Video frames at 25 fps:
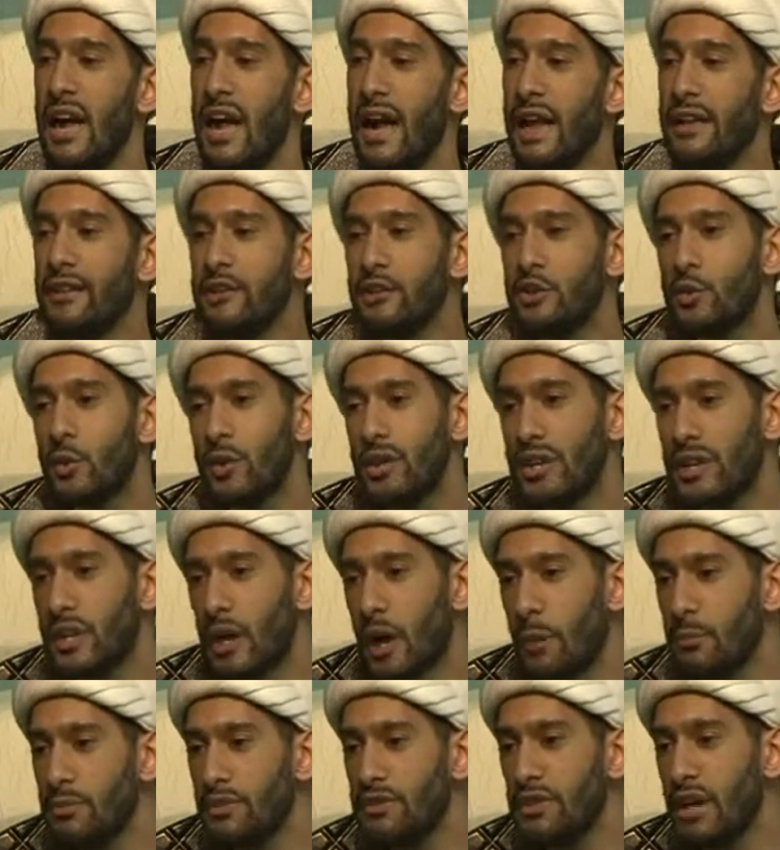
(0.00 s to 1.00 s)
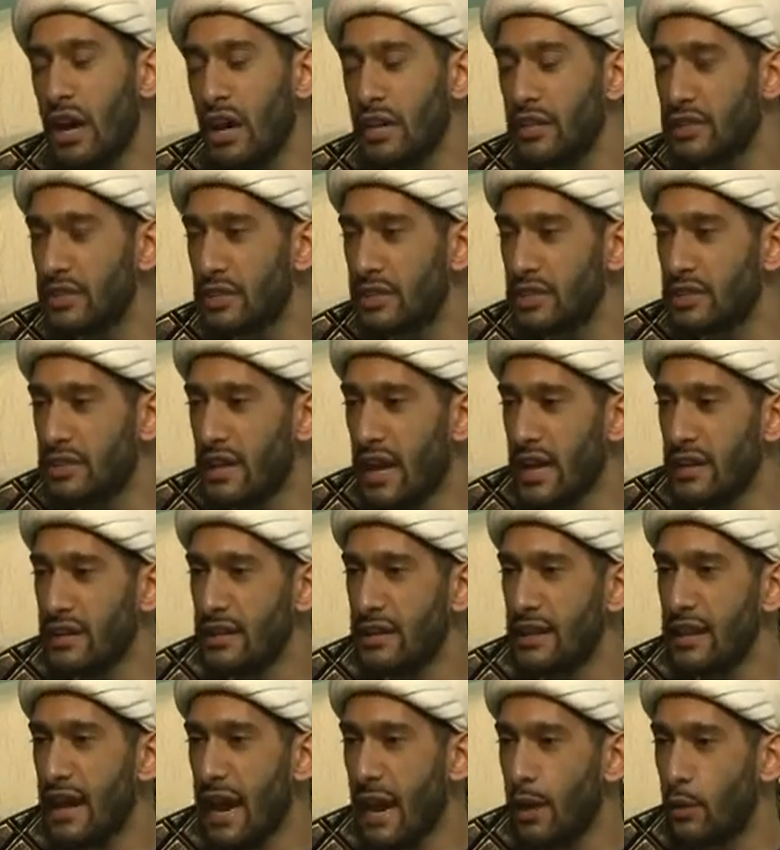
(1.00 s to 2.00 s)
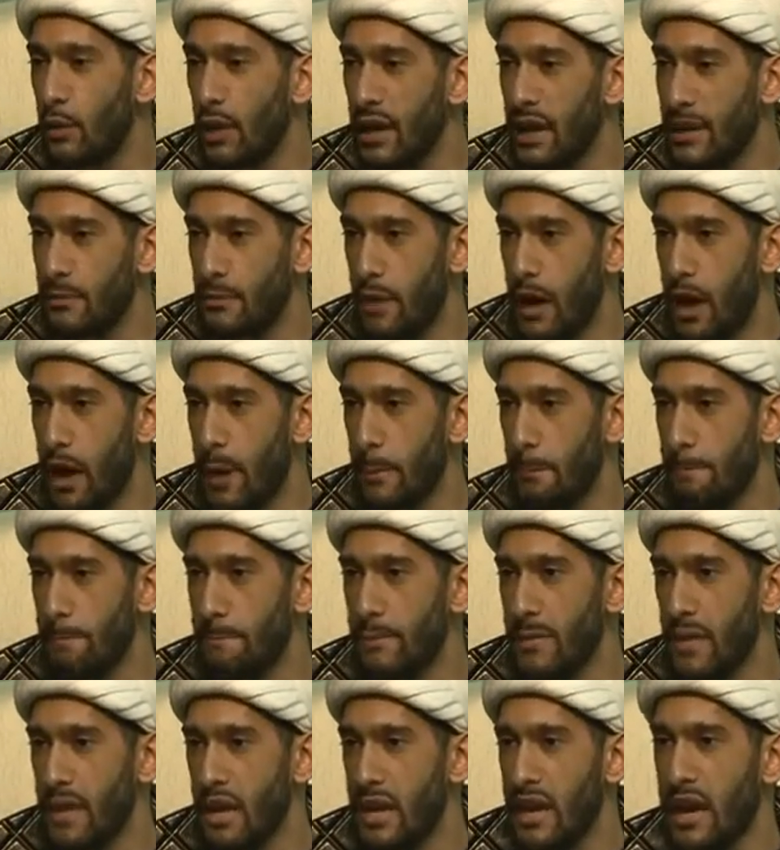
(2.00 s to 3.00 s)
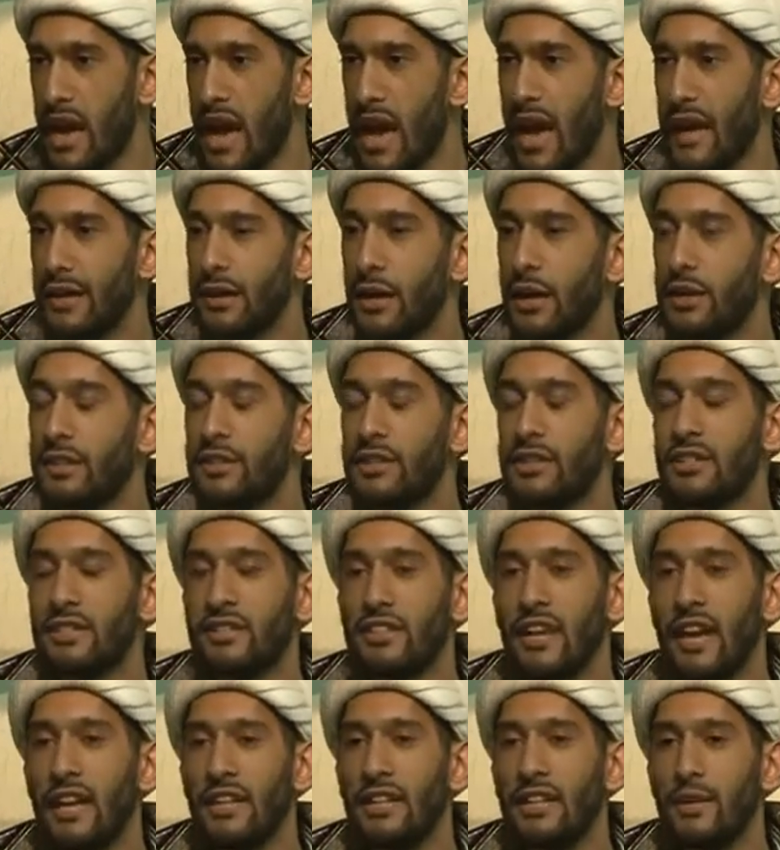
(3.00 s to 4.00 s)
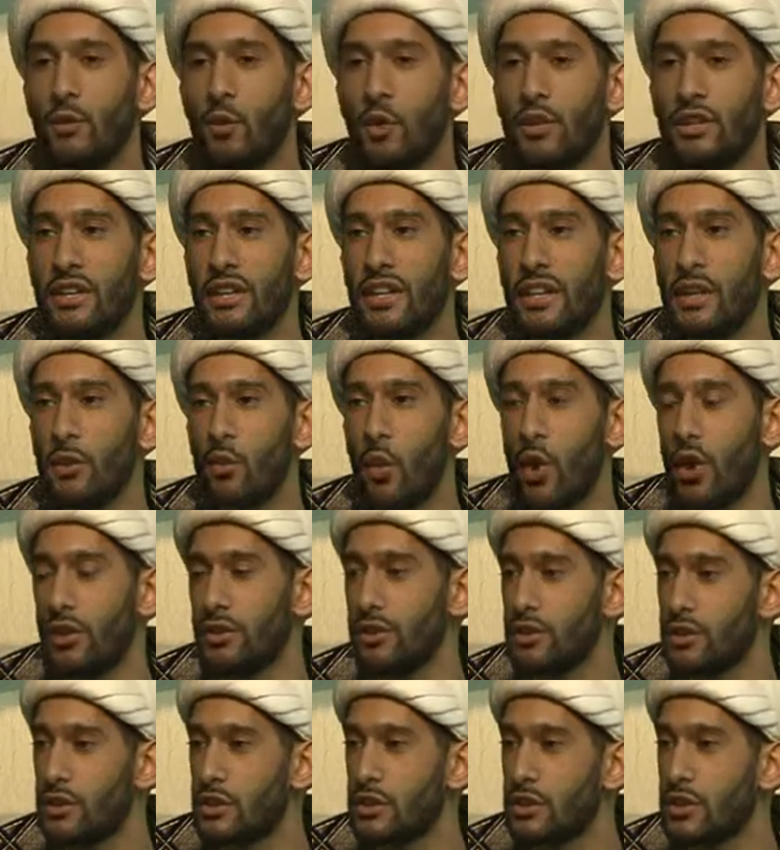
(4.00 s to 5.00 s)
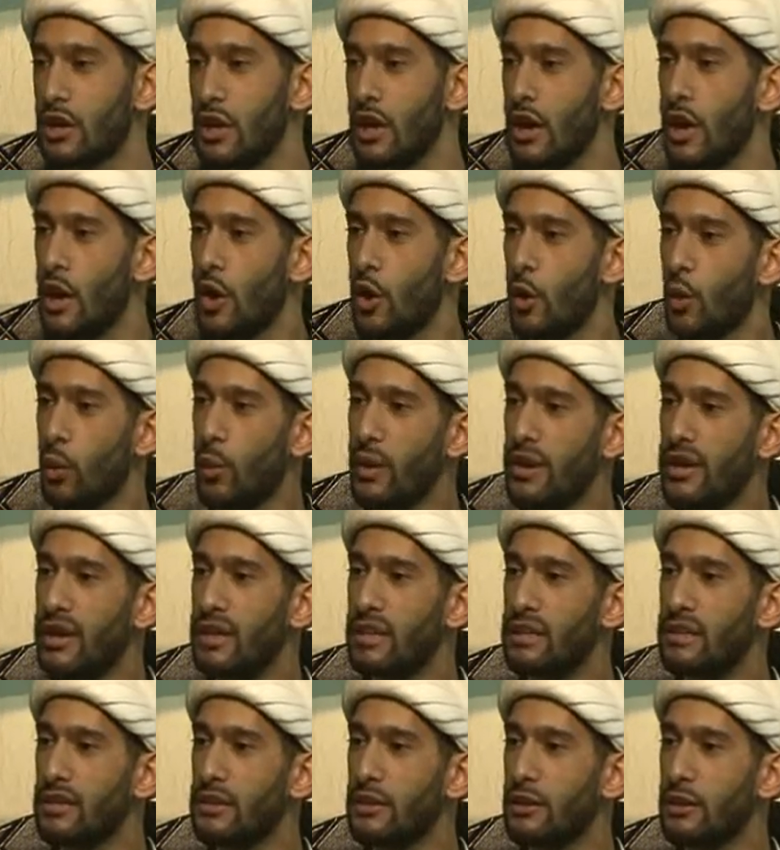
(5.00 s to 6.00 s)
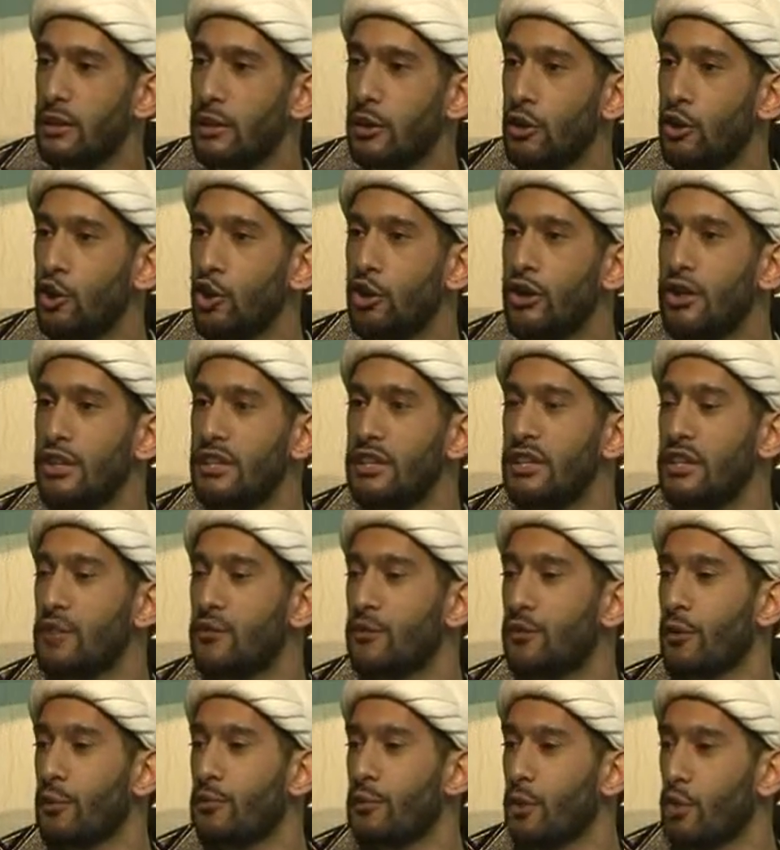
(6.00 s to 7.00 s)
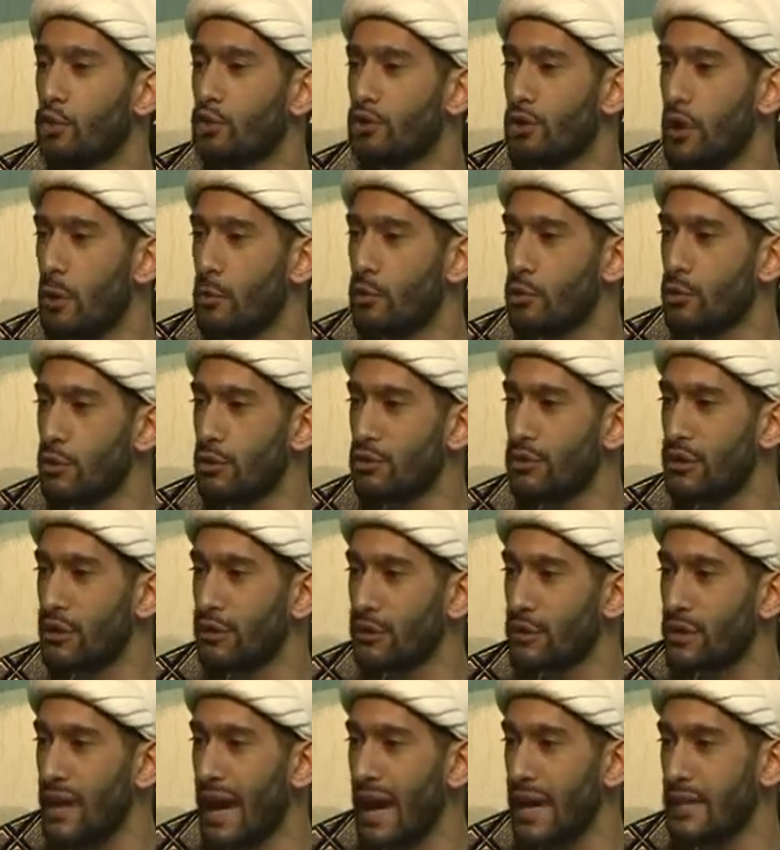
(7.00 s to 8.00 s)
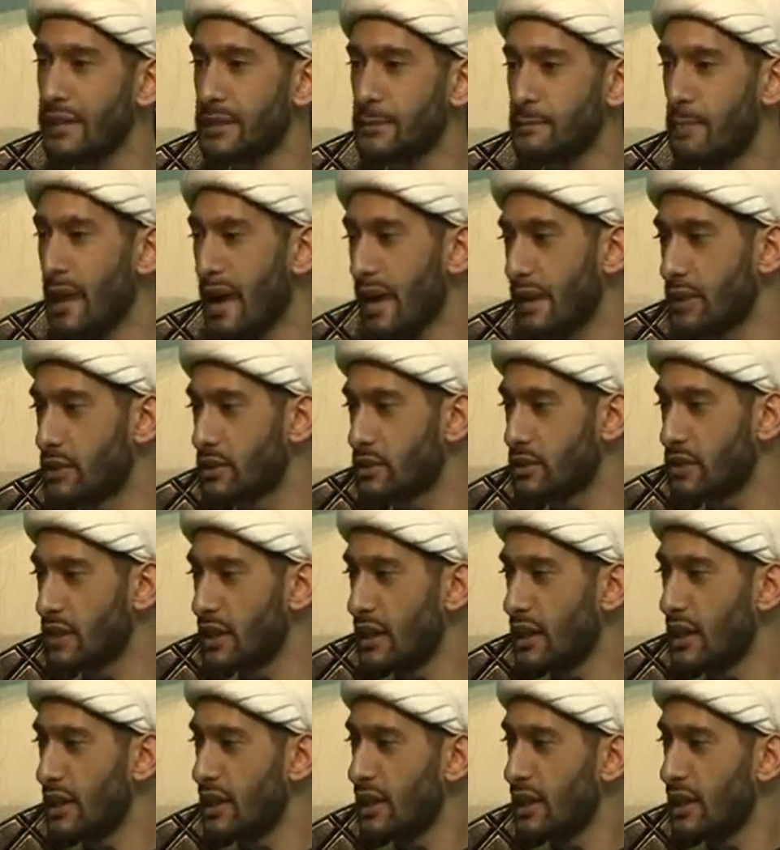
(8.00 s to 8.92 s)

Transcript: Hence, when it comes to understanding our Imam and understanding what he wants, we can look at this from those number of different aspects.